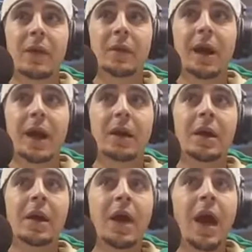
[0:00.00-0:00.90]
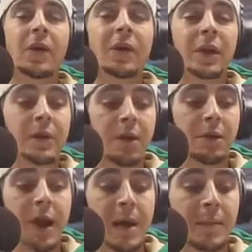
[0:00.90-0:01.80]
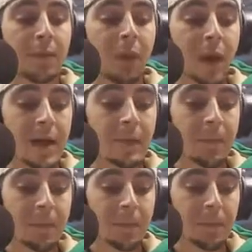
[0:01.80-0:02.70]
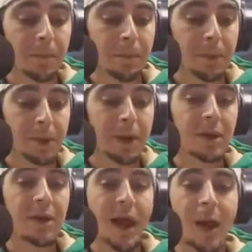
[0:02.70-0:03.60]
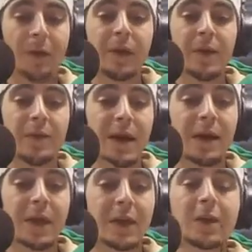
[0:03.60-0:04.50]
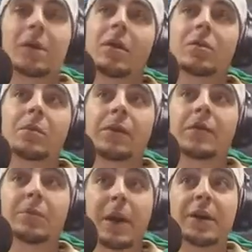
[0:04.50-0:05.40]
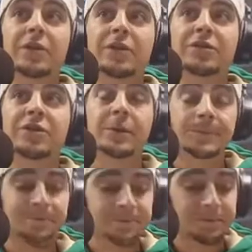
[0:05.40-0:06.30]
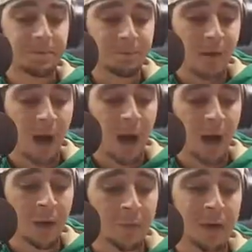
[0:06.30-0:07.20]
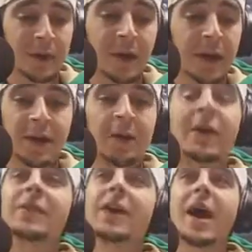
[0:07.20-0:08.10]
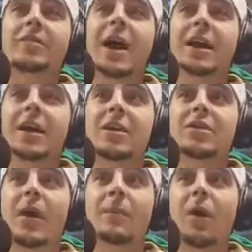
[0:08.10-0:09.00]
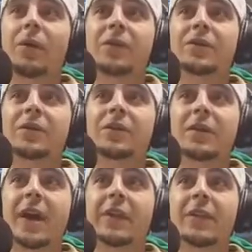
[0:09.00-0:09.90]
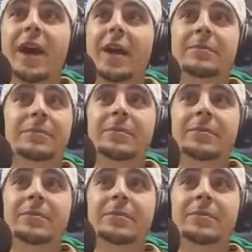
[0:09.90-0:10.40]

like that. I think Notre Dame played pretty sound. They could have done some things better for sure. But the guy's got to catch that ball at the 50 late in the game.